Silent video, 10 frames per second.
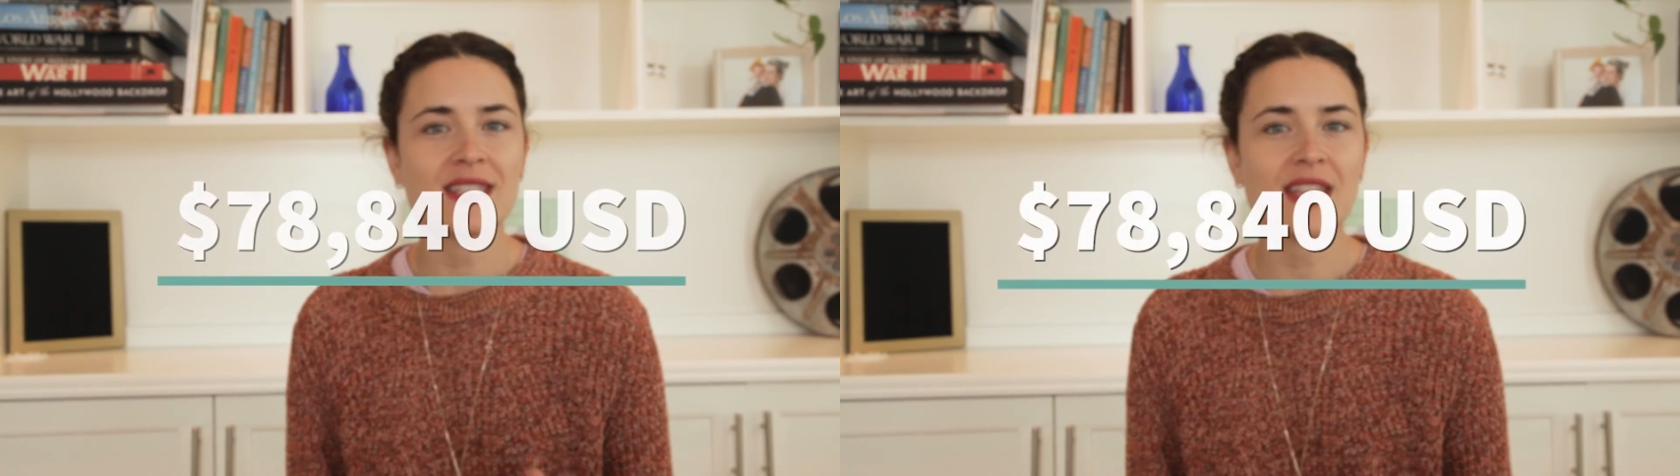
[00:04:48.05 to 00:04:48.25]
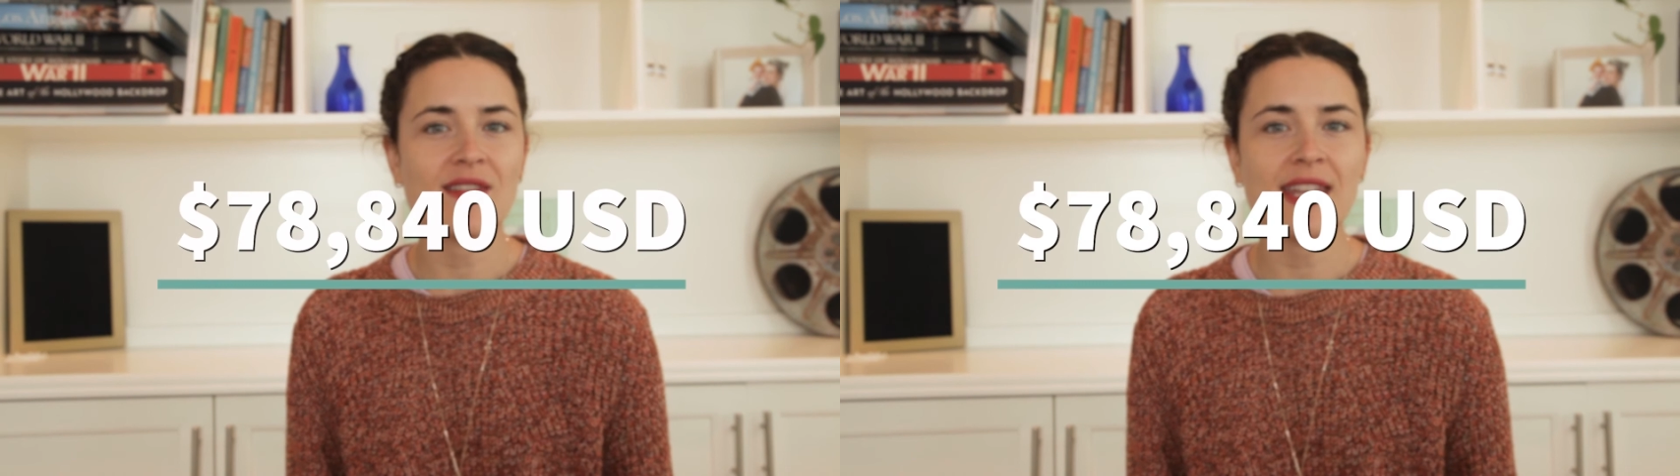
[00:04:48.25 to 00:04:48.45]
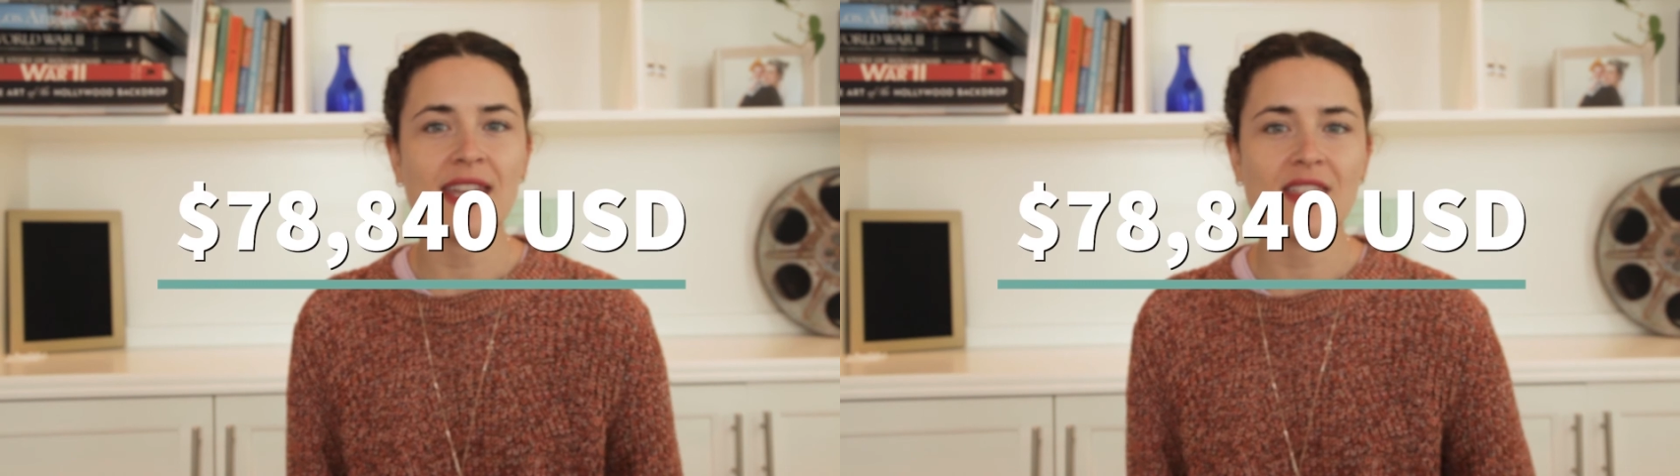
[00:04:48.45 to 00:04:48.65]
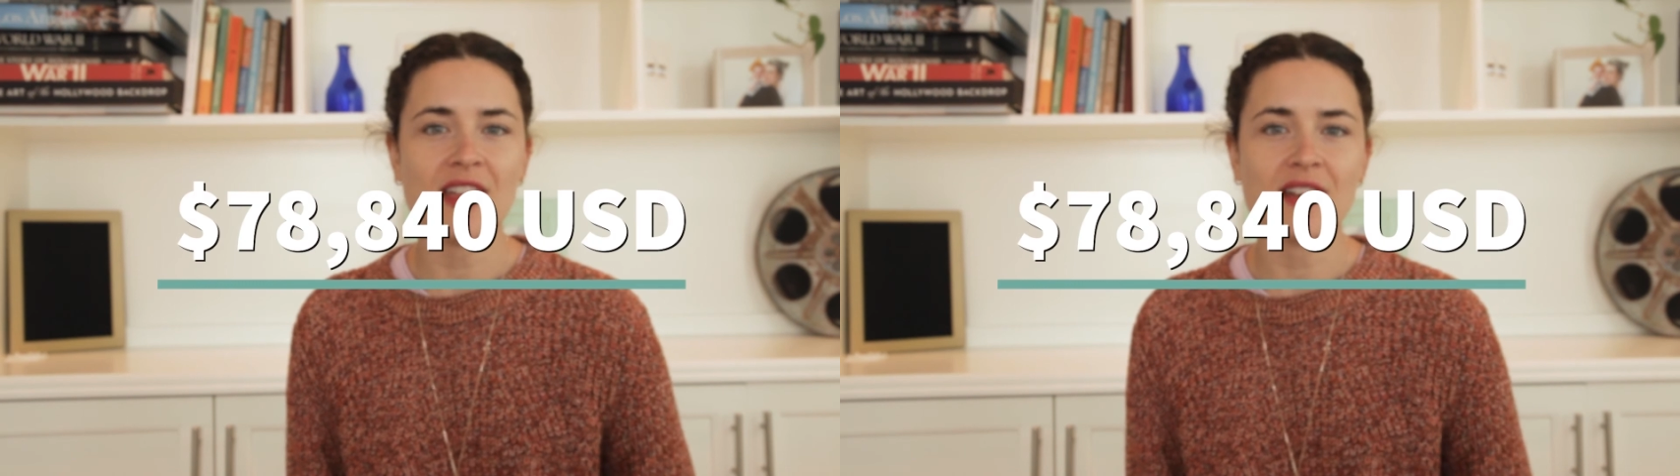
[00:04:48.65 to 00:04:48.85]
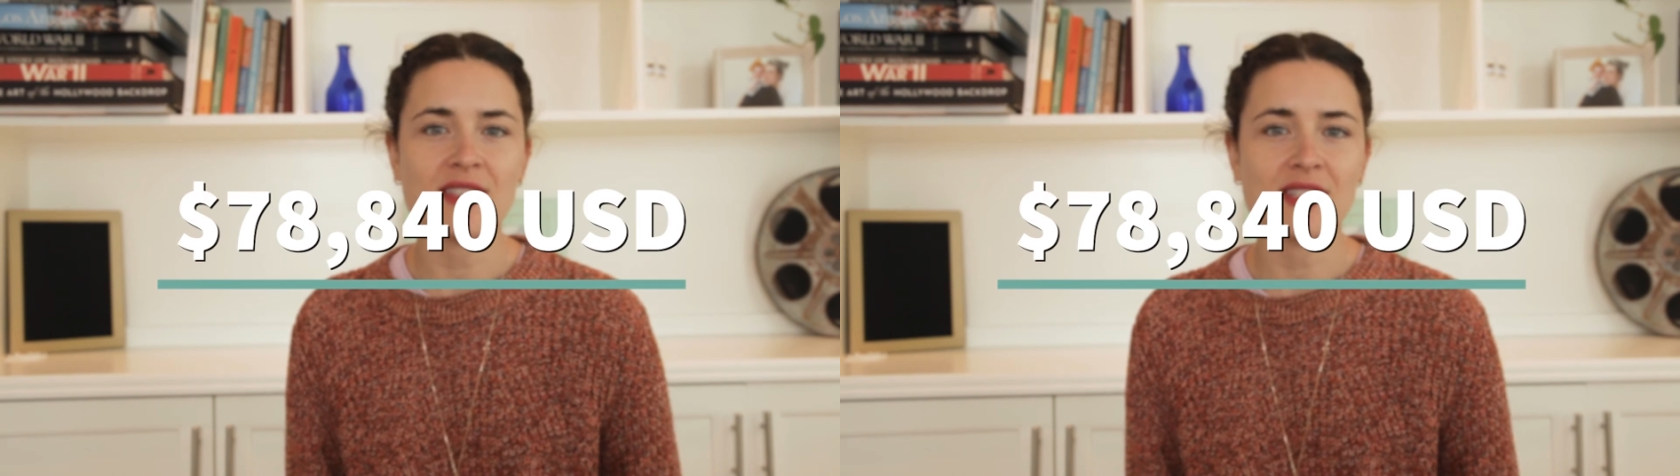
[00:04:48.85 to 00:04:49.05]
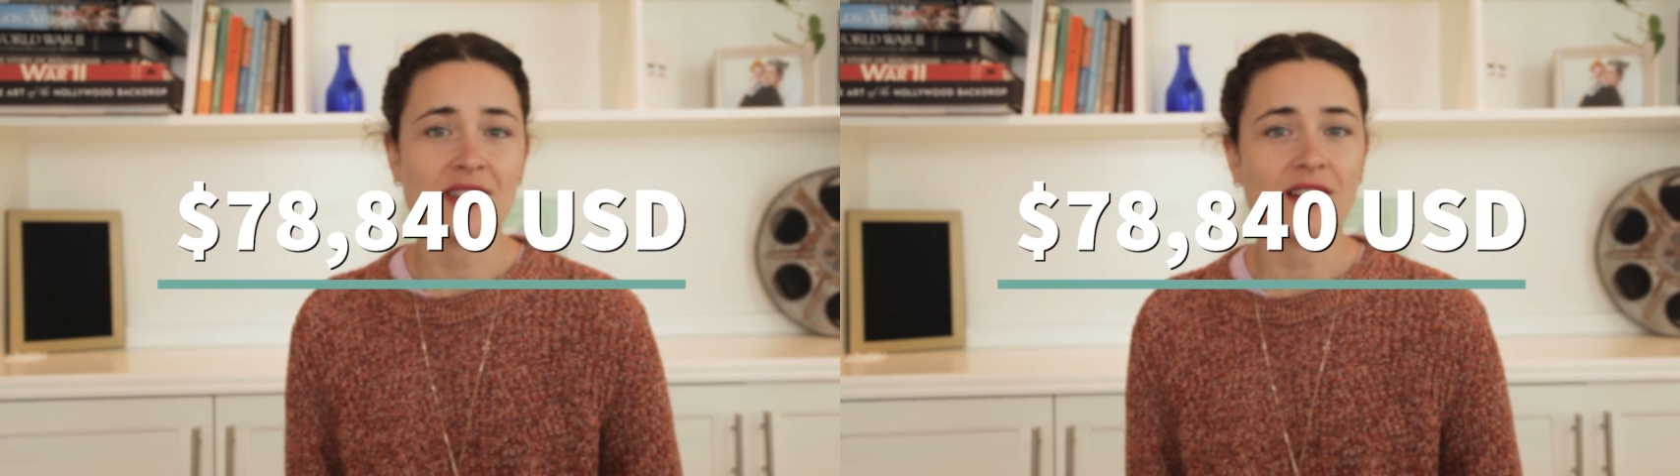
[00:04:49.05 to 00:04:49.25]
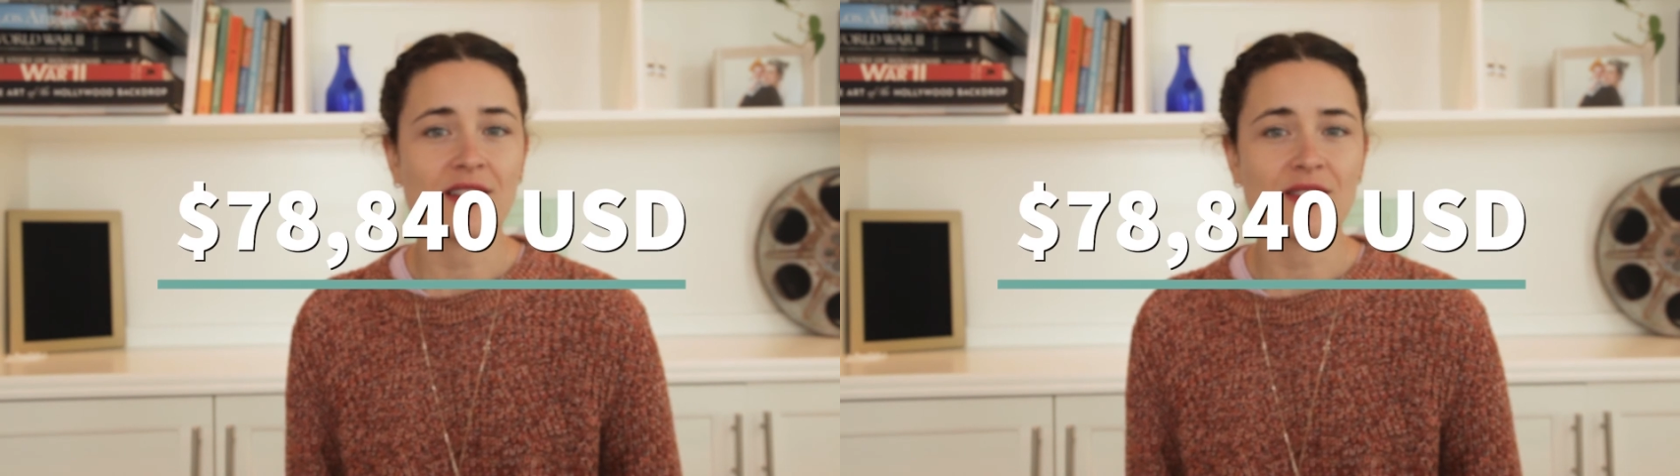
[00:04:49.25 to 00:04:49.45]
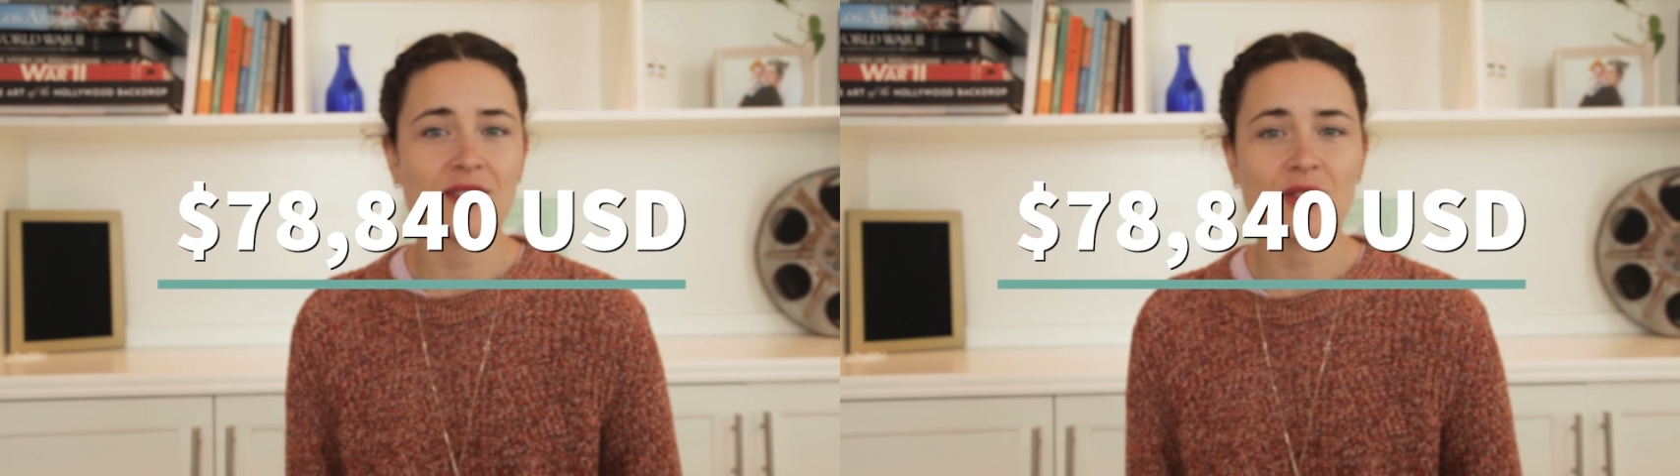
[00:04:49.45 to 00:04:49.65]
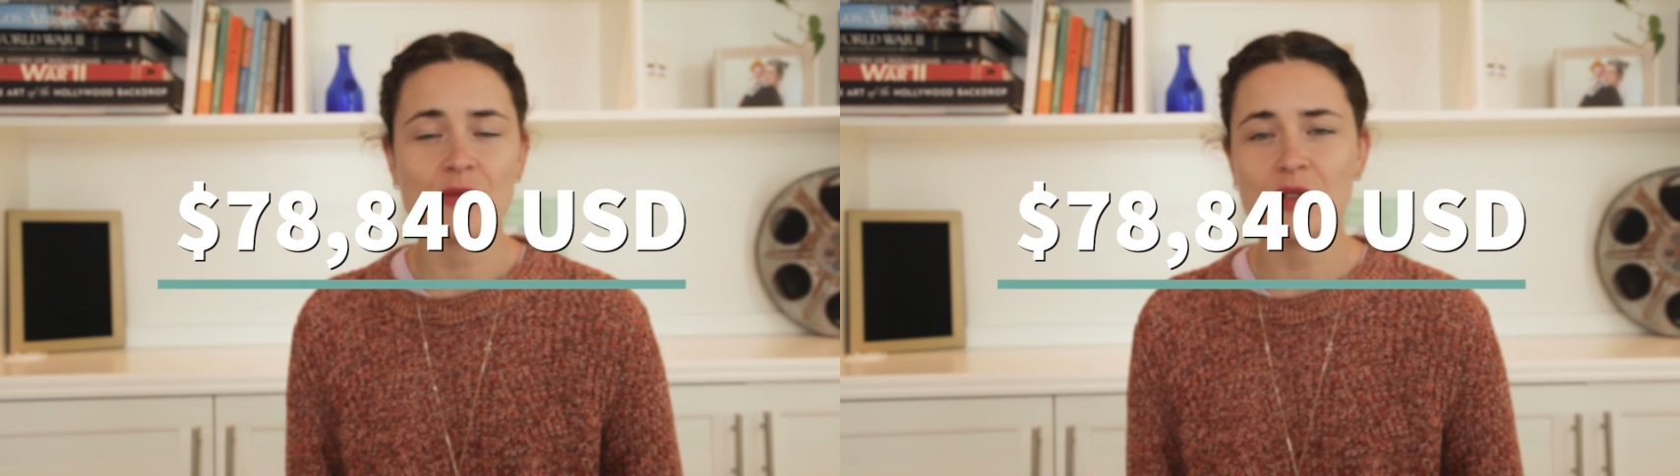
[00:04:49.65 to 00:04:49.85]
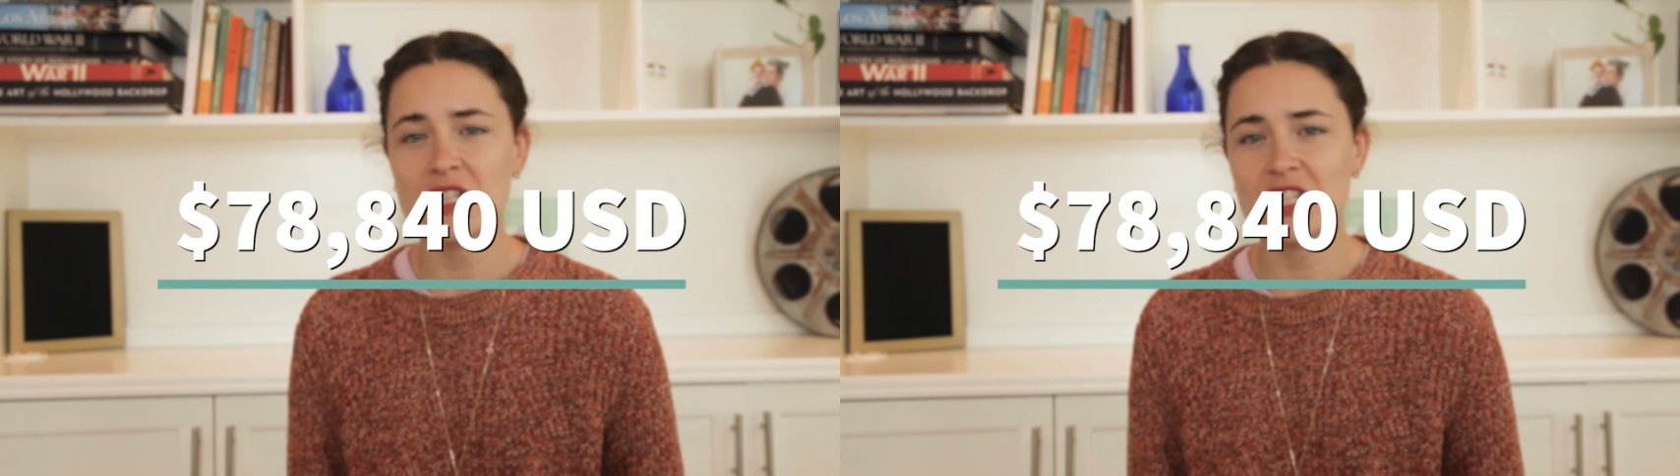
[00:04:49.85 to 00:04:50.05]
$78,000,
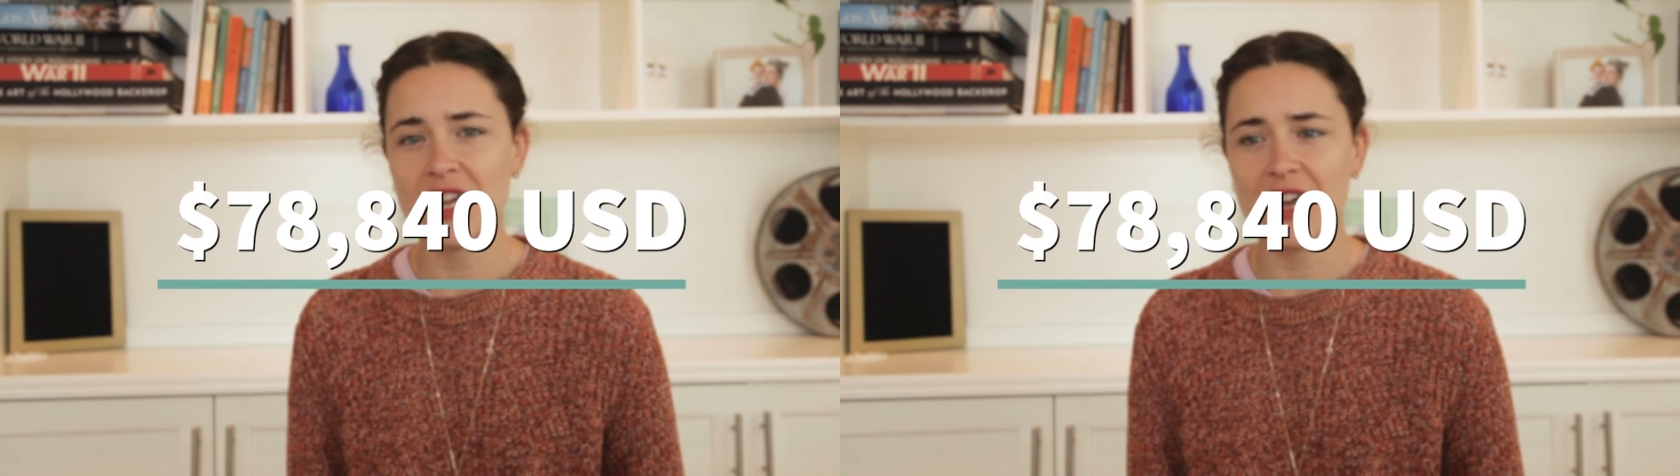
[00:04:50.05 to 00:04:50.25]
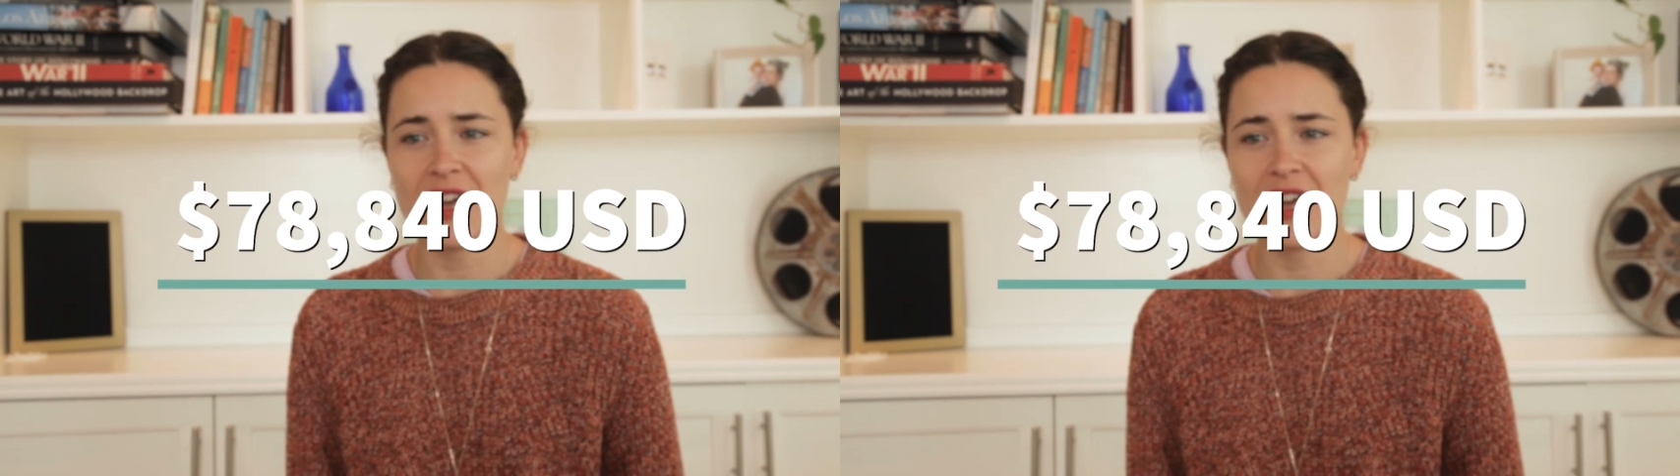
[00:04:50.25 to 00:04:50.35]
which